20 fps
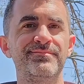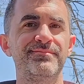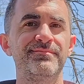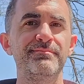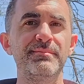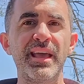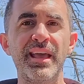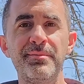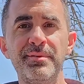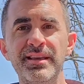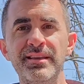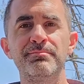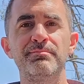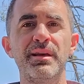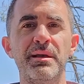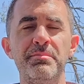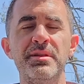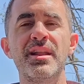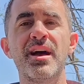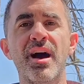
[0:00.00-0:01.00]
Maybe,
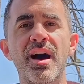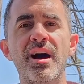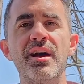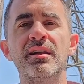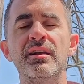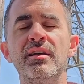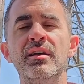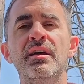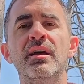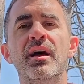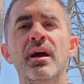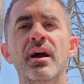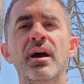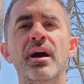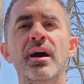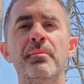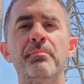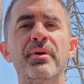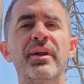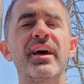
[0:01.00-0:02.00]
maybe not.
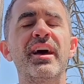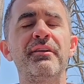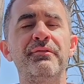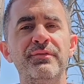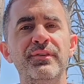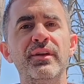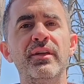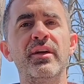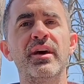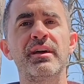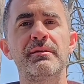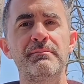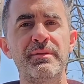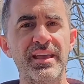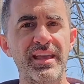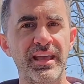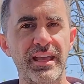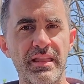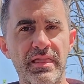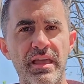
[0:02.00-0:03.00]
Uh, but I feel like
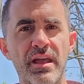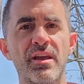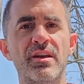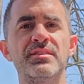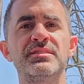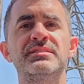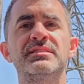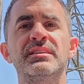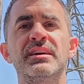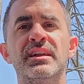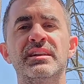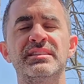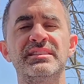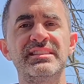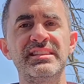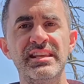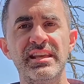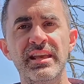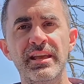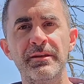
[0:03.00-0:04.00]
being in there and kind of
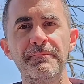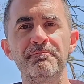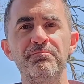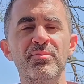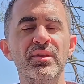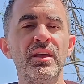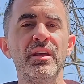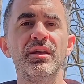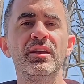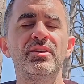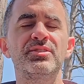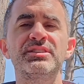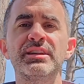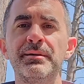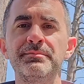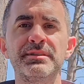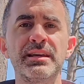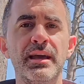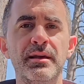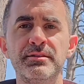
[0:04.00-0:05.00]
seeing, you know,
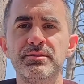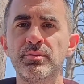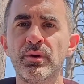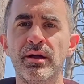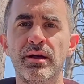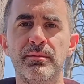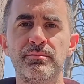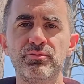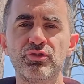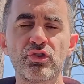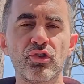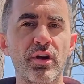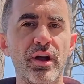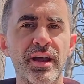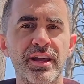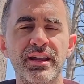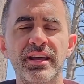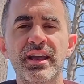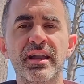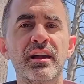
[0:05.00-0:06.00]
sometimes when I'm
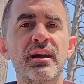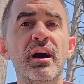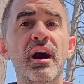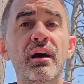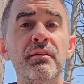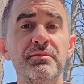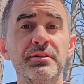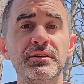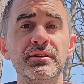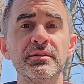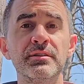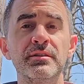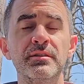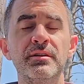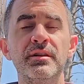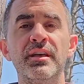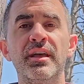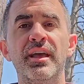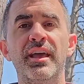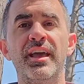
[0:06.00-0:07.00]
trying to get a cover,
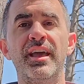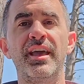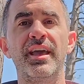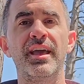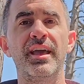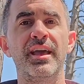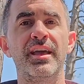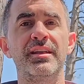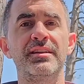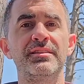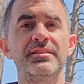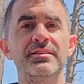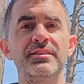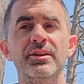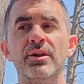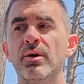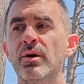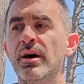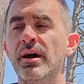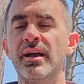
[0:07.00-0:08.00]
and you
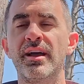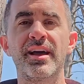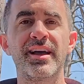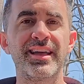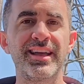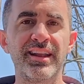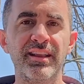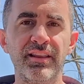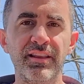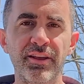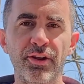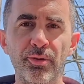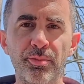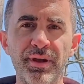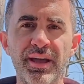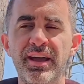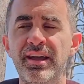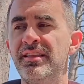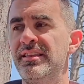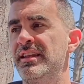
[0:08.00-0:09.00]
know I, I, get a little
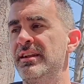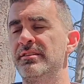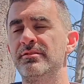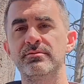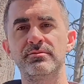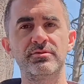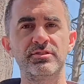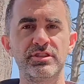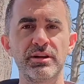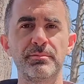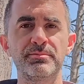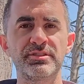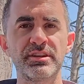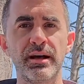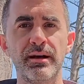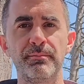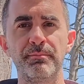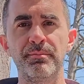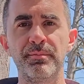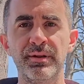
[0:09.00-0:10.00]
bit and then it jumps
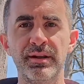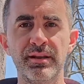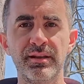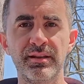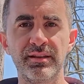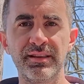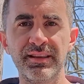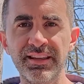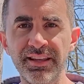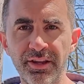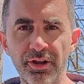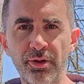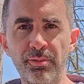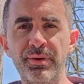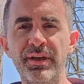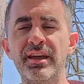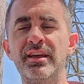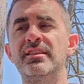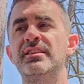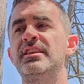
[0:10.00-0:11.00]
up and a little
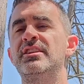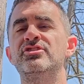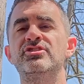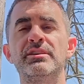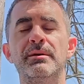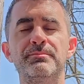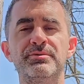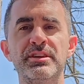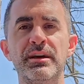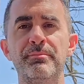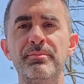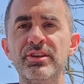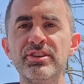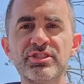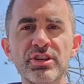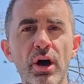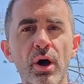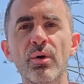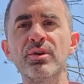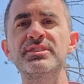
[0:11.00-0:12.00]
bit and then it jumps up and it's
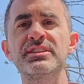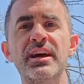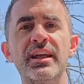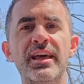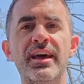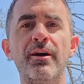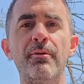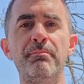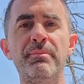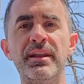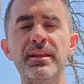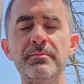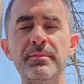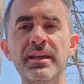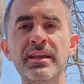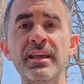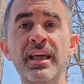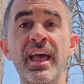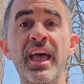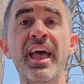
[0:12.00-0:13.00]
always kind of outbidding
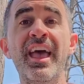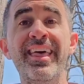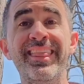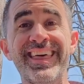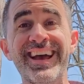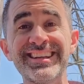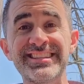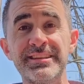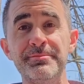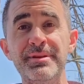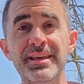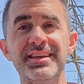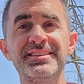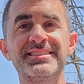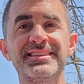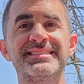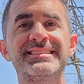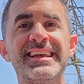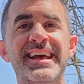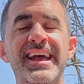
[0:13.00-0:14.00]
me that to me is
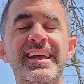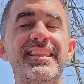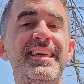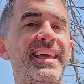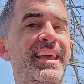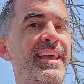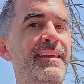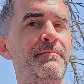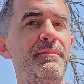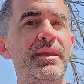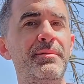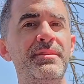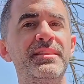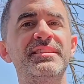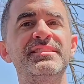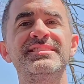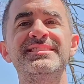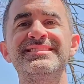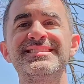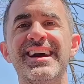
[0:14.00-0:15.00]
a sign that hey maybe
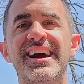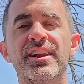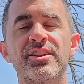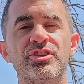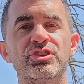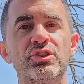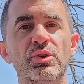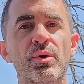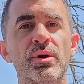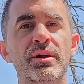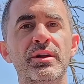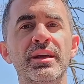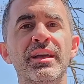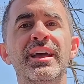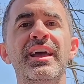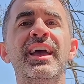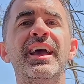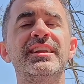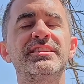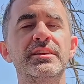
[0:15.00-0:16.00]
this is not a short
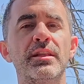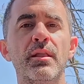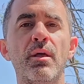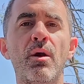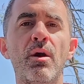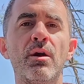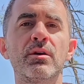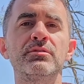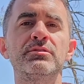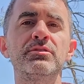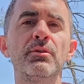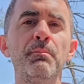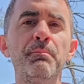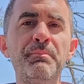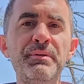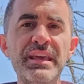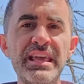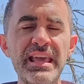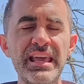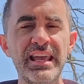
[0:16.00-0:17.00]
it's a long so
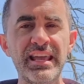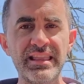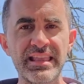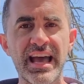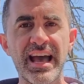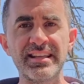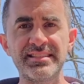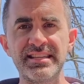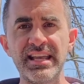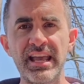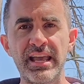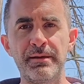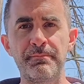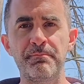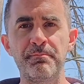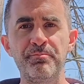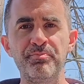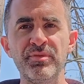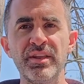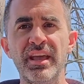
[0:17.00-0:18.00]
being in that tape
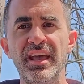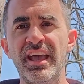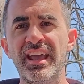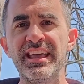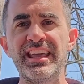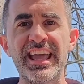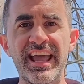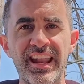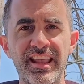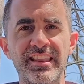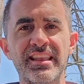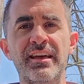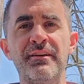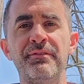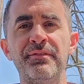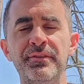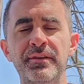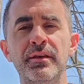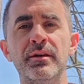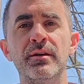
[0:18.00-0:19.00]
and getting that
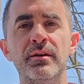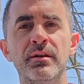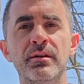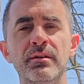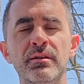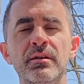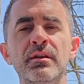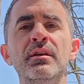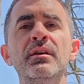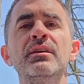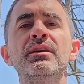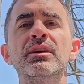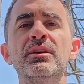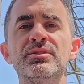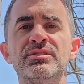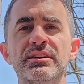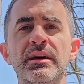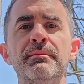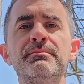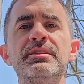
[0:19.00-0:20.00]
feel you know
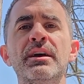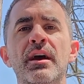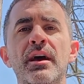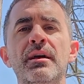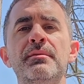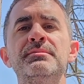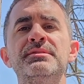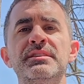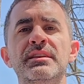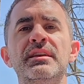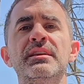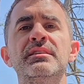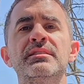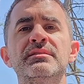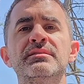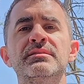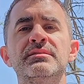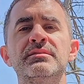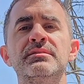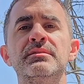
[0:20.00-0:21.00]
sometimes
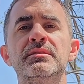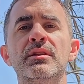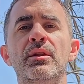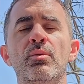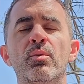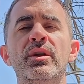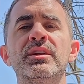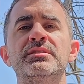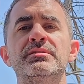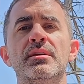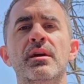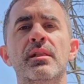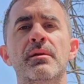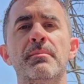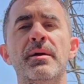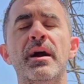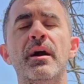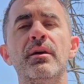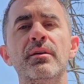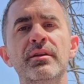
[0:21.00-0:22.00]
is you know what it's all
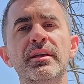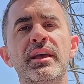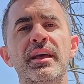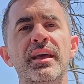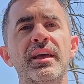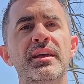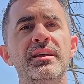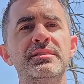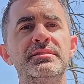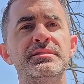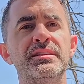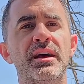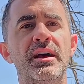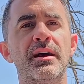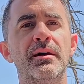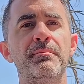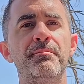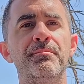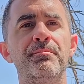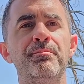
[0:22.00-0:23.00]
about and
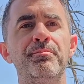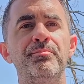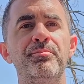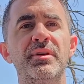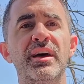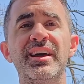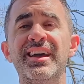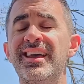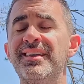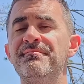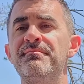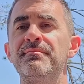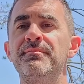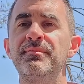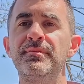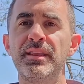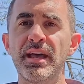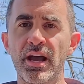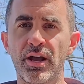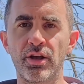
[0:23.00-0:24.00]
um, again
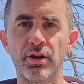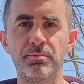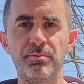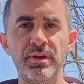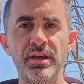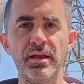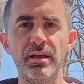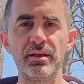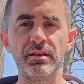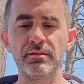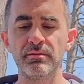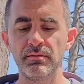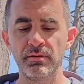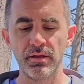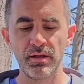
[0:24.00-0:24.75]
that could be